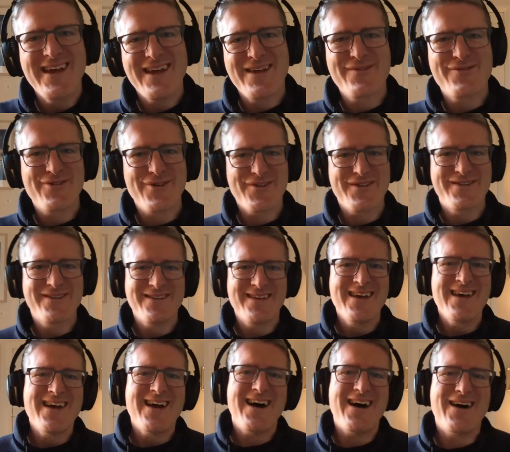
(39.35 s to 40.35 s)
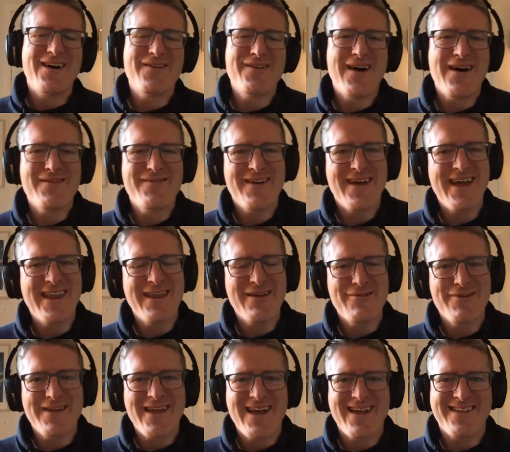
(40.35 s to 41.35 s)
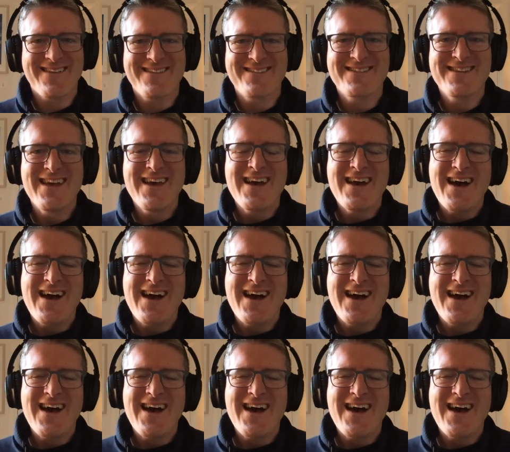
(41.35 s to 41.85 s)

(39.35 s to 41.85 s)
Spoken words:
in front of anyone else.